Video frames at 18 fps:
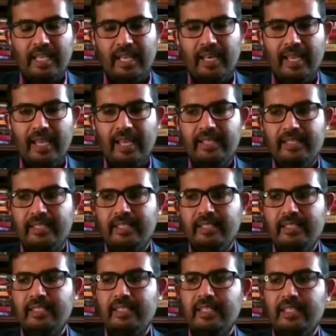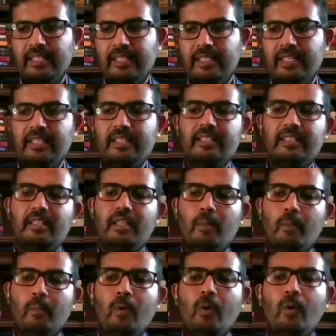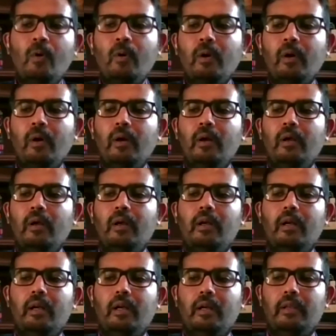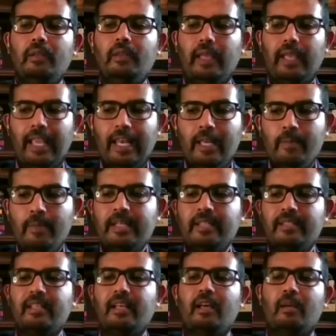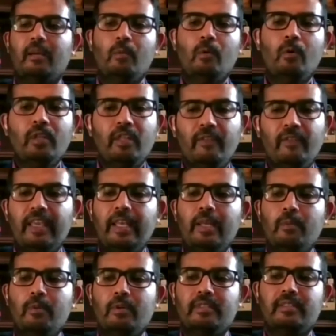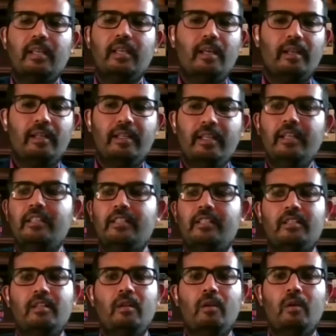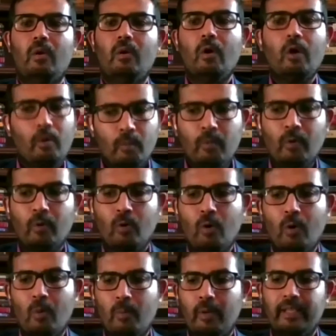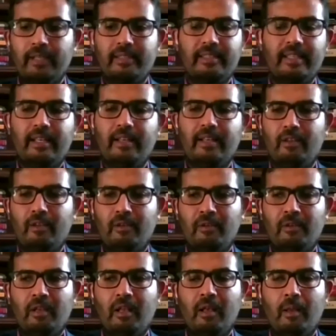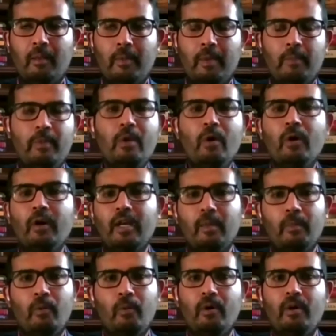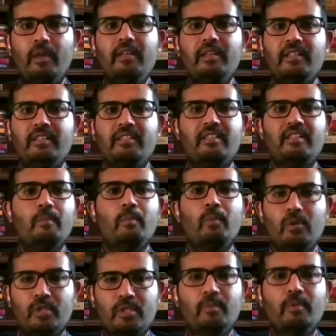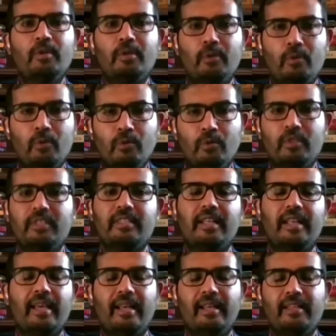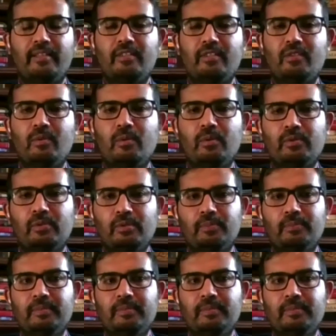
analysis is the more the elements are, more the variables are, it's a lot more complex. And I mean, beyond a point, it's impossible to do this analysis also.